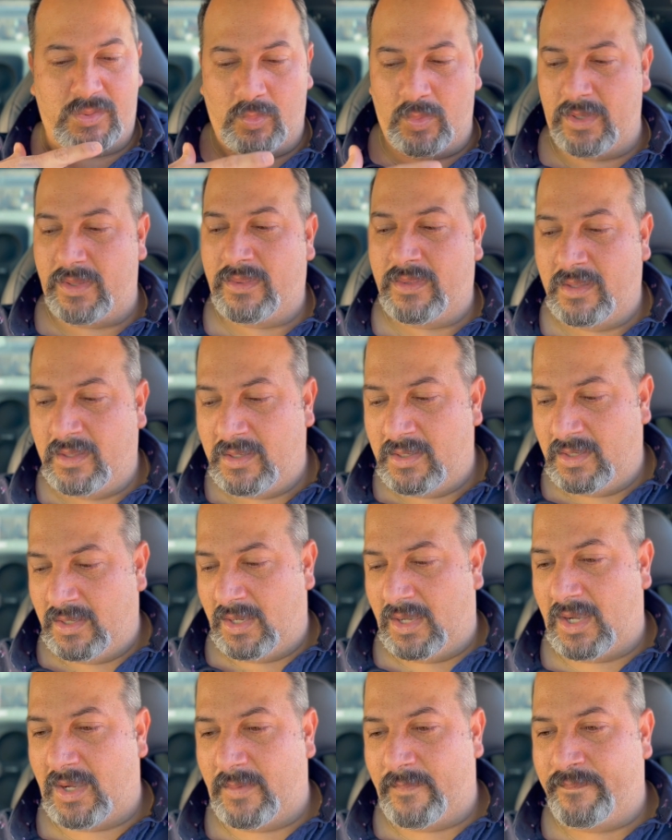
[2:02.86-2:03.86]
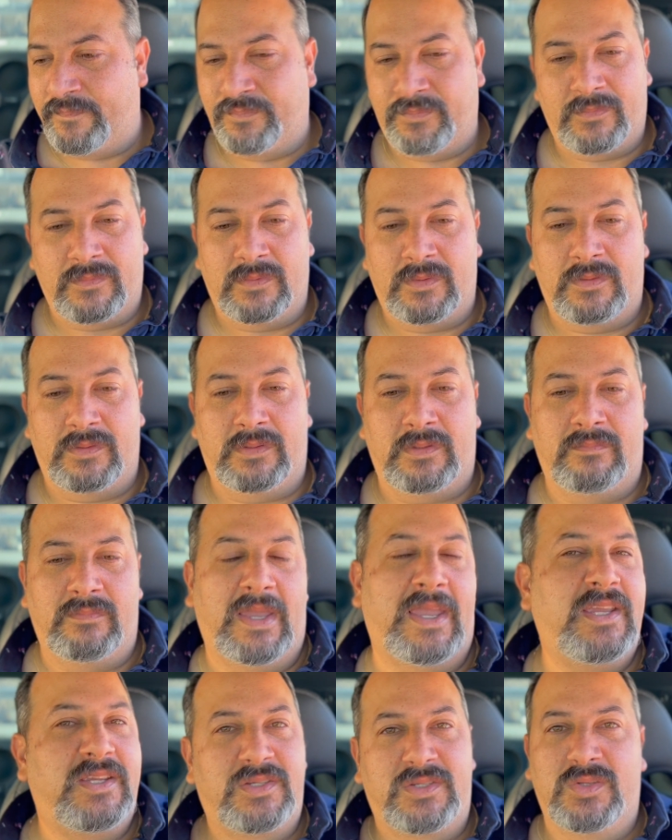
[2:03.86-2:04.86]
with the
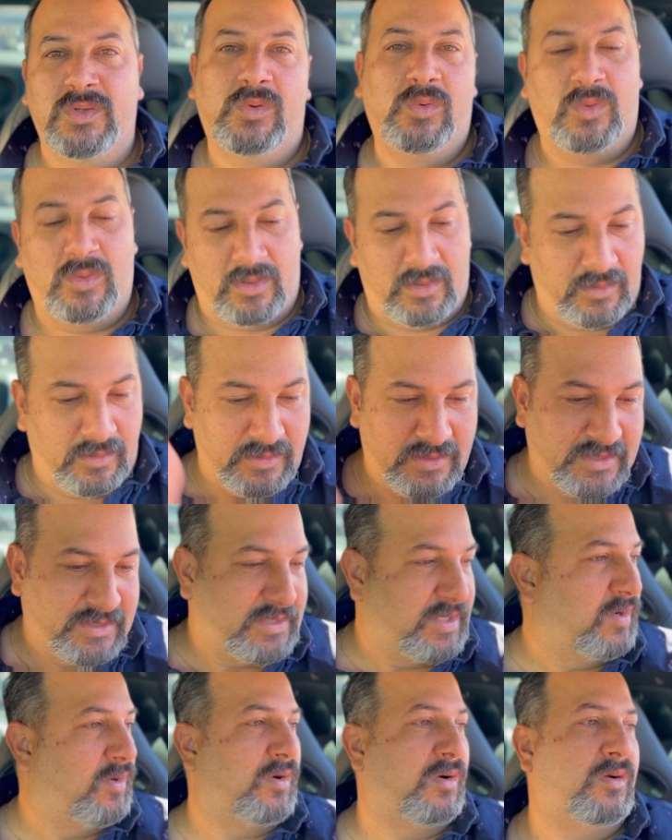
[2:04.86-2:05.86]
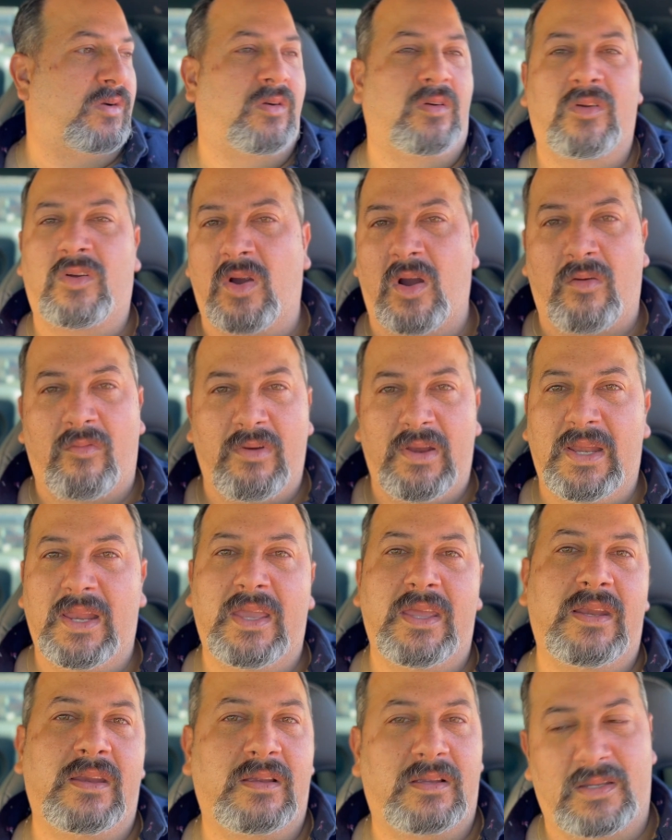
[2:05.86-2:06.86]
H2 or the GTR or car
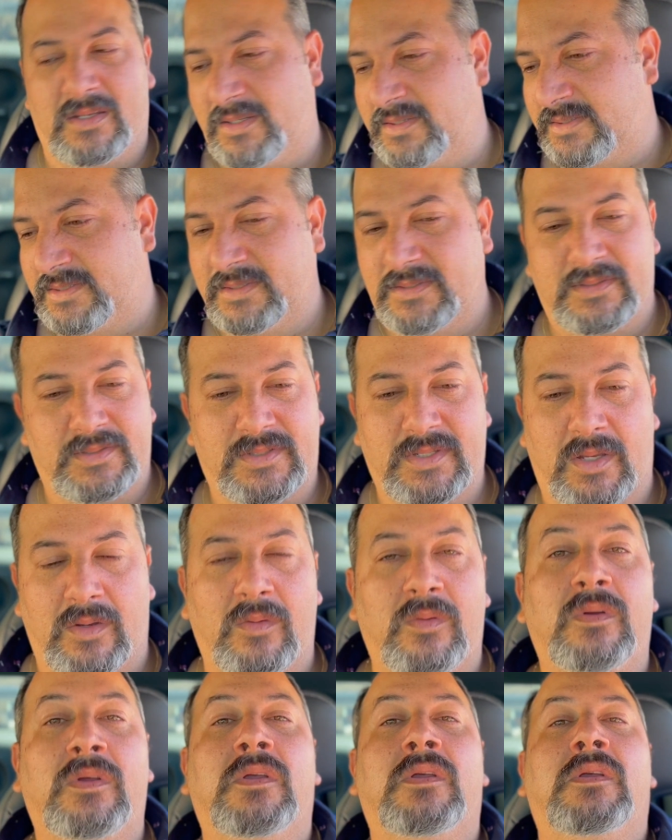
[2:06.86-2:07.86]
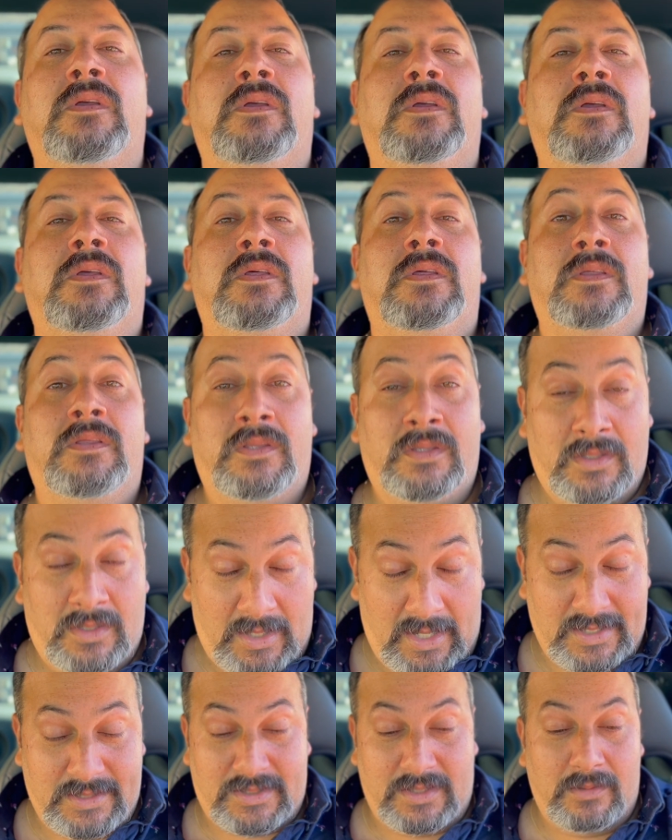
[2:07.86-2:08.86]
related content. So
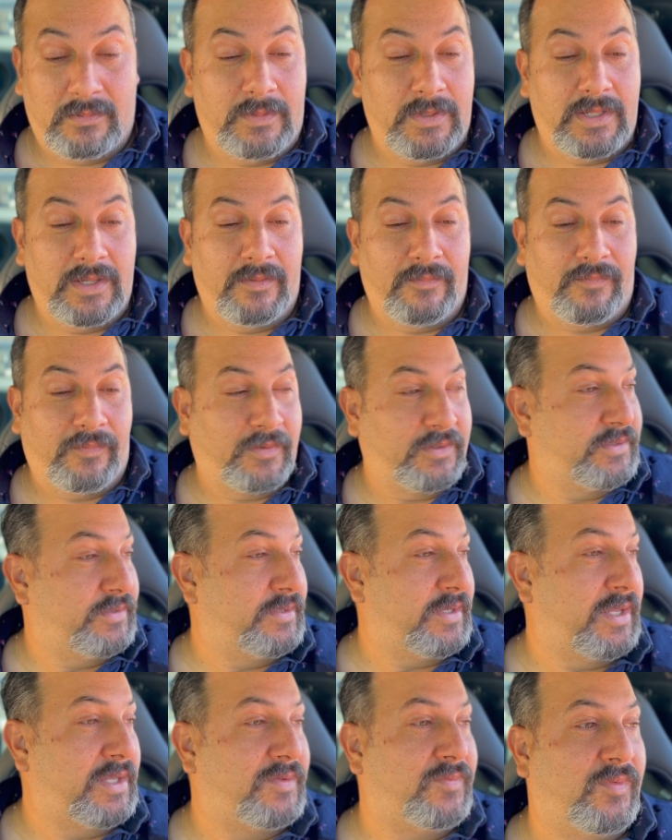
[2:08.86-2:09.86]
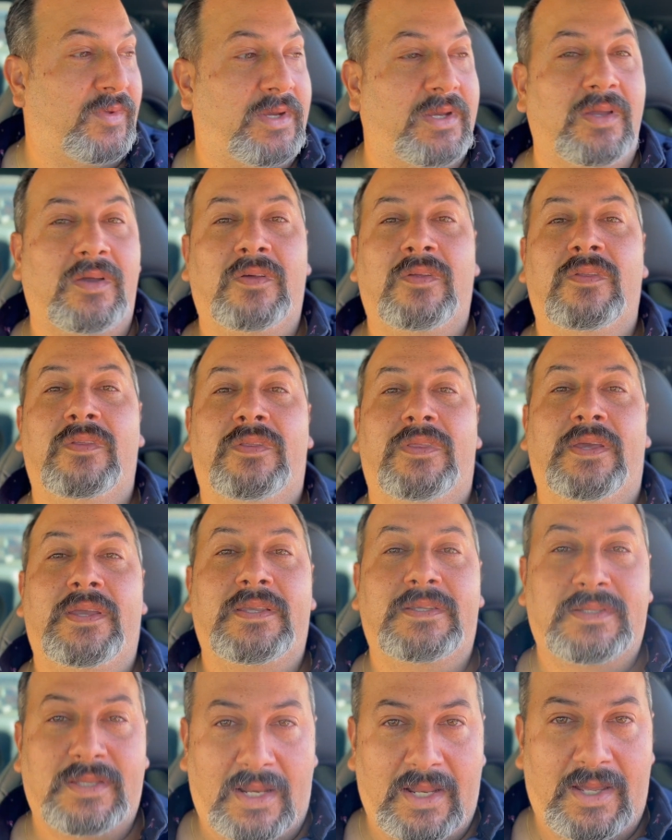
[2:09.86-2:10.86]
that's gonna be it for today's video.
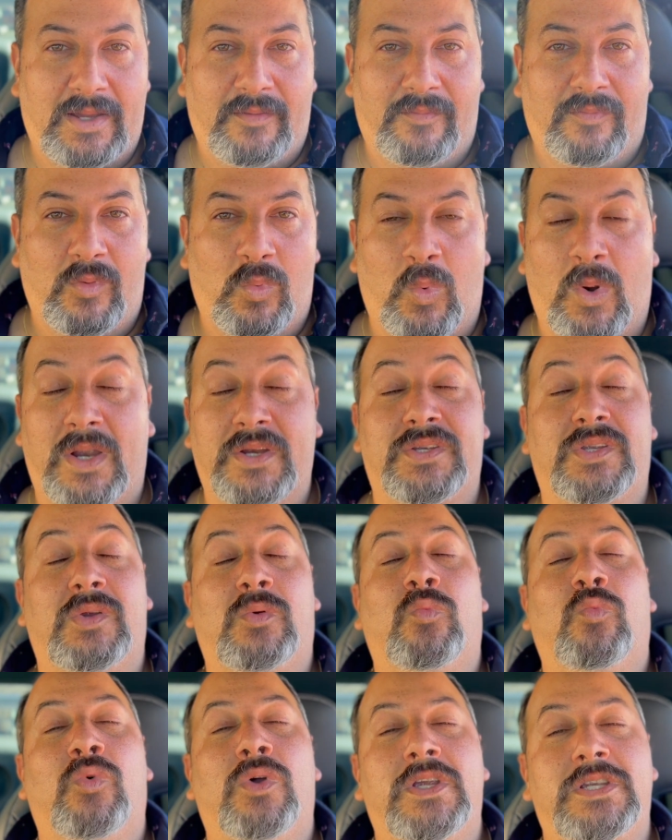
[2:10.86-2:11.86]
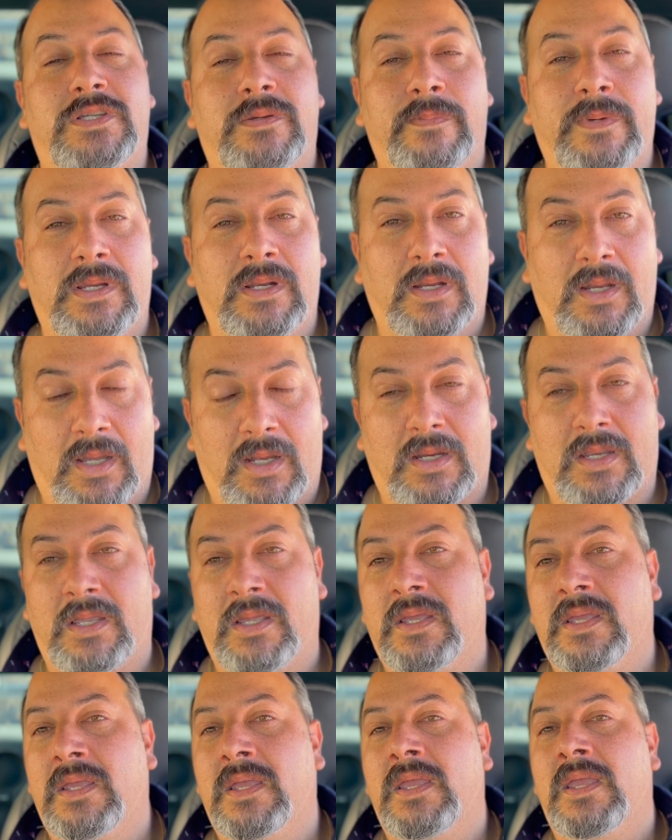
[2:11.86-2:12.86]
Thanks a lot for watching. Wish me luck.
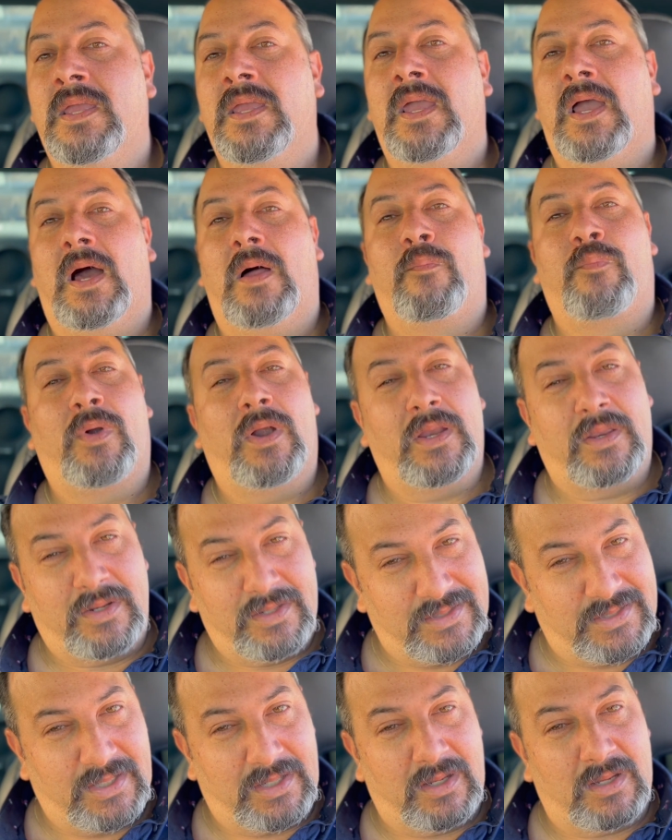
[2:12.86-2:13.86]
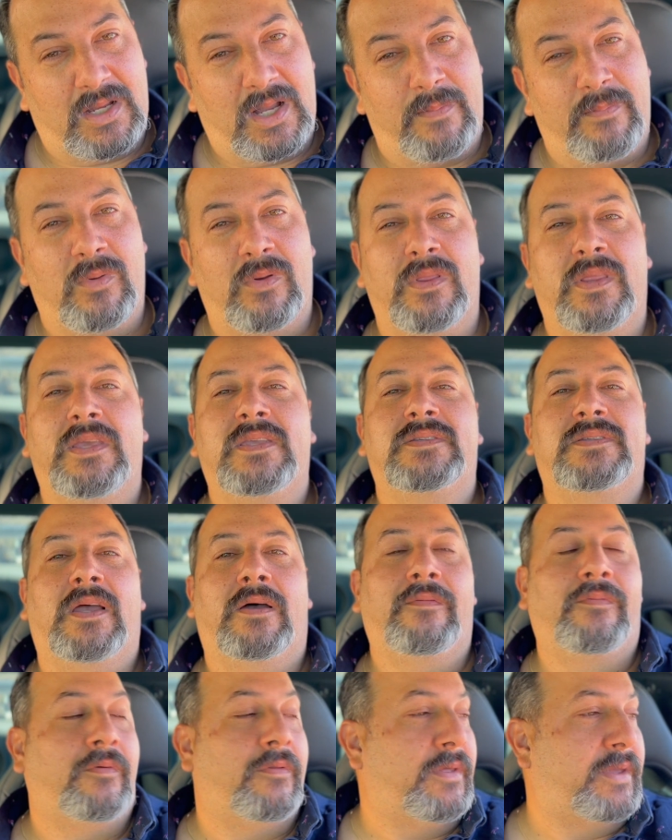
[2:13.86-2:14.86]
I'm probably gonna take a couple of these
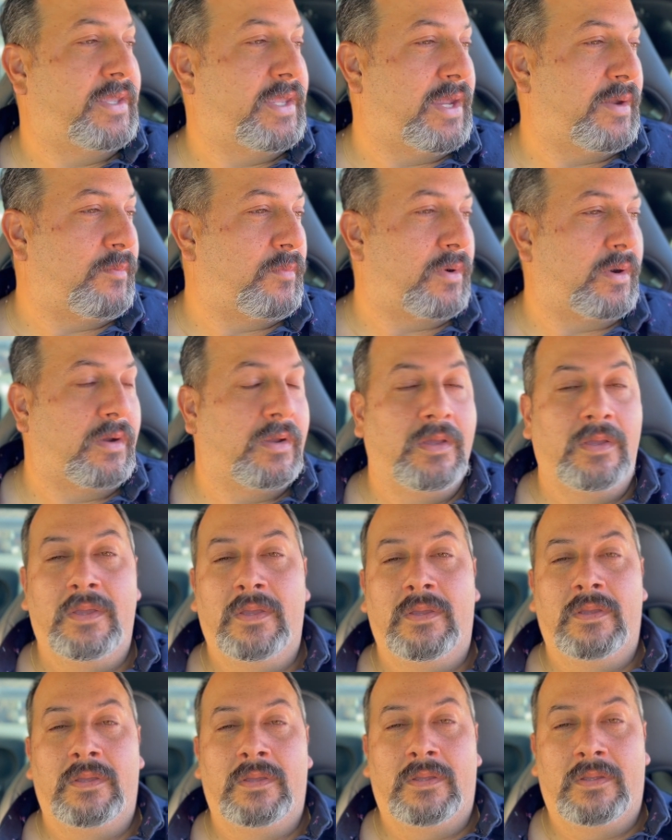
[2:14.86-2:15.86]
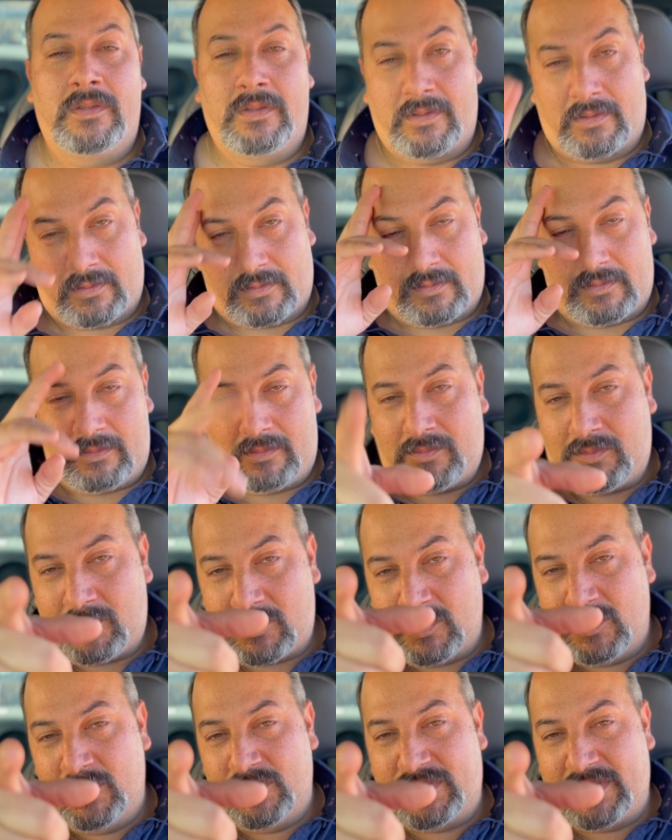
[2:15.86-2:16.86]
off of the camera.
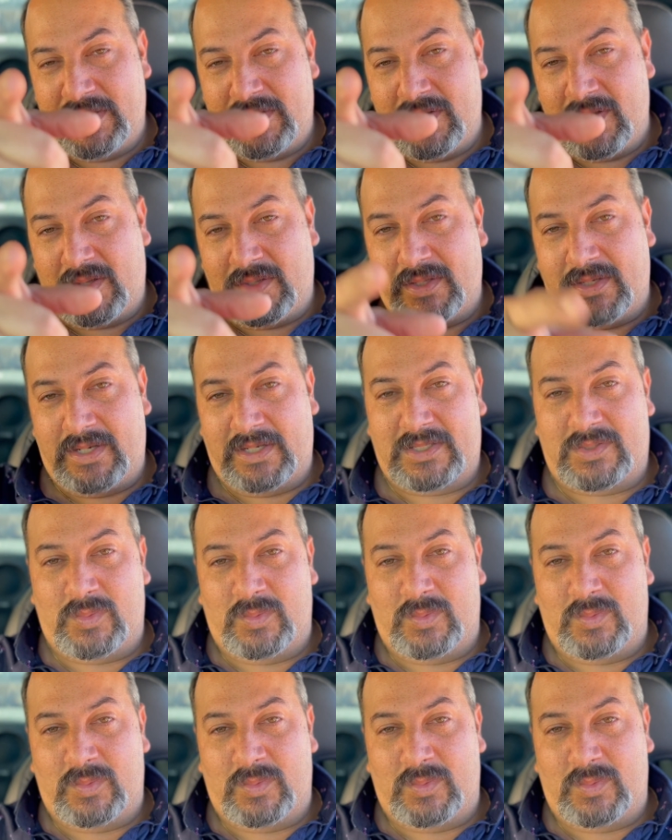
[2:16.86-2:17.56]
We'll see you on the next